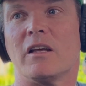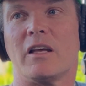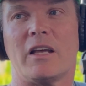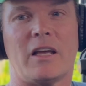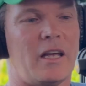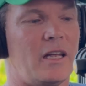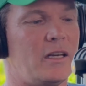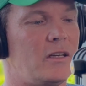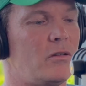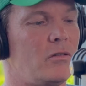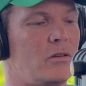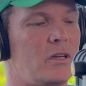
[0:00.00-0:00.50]

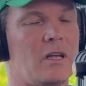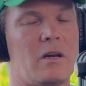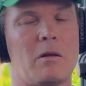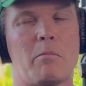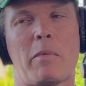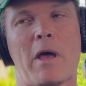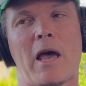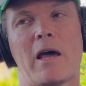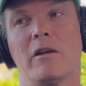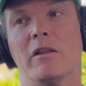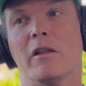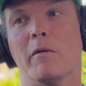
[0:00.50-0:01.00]
and could get a
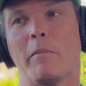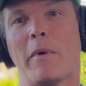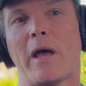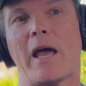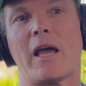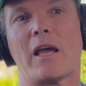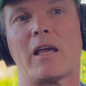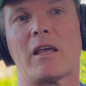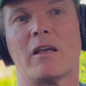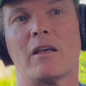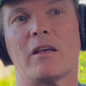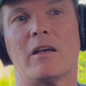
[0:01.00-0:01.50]
pat in the
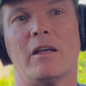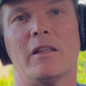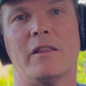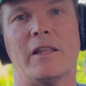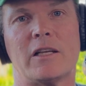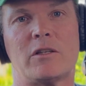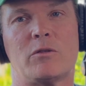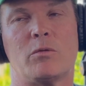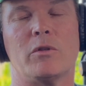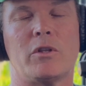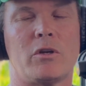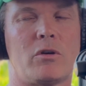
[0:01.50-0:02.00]
back. And
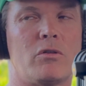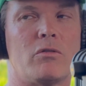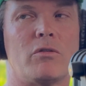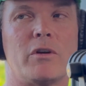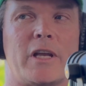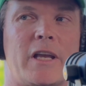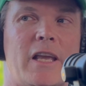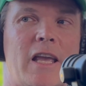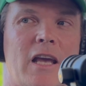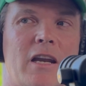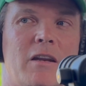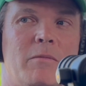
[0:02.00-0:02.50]
that's what the
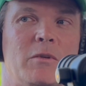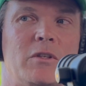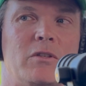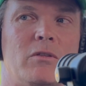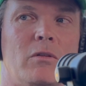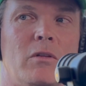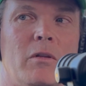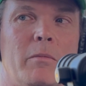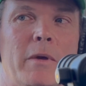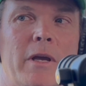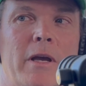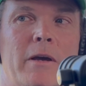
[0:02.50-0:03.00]
Courier Academy is
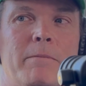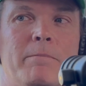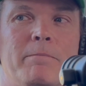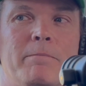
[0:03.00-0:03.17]
all about.